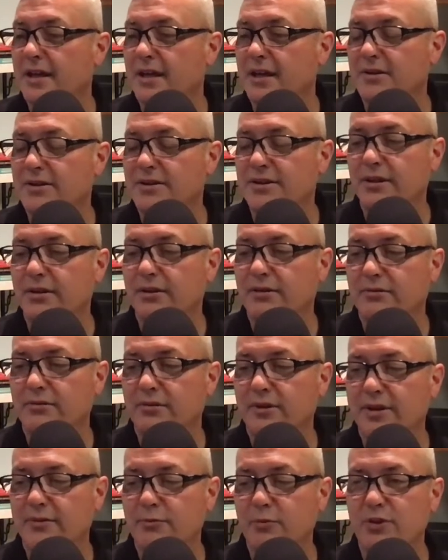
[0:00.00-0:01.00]
So
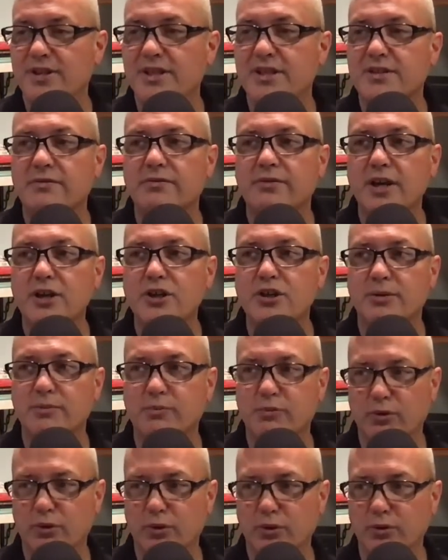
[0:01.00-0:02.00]
with this friendship
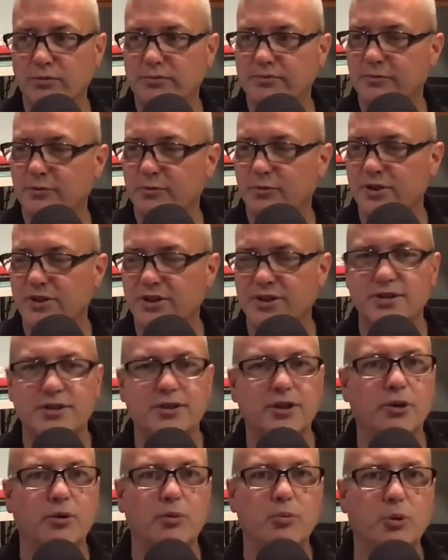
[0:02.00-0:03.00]
role, which is
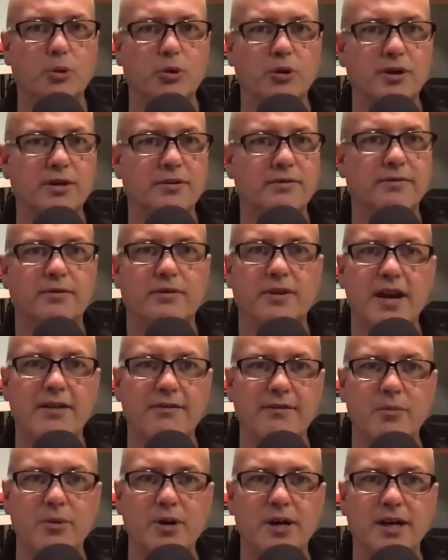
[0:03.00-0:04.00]
so important for
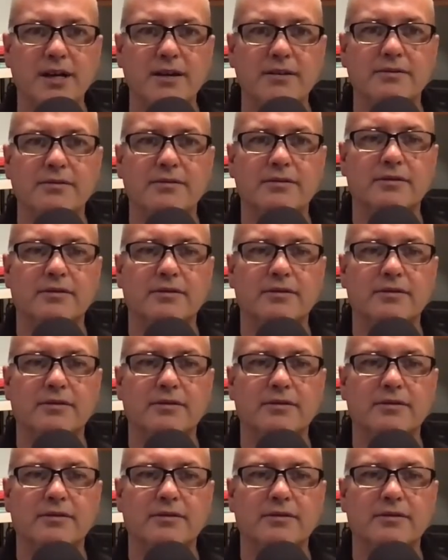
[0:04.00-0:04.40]
everybody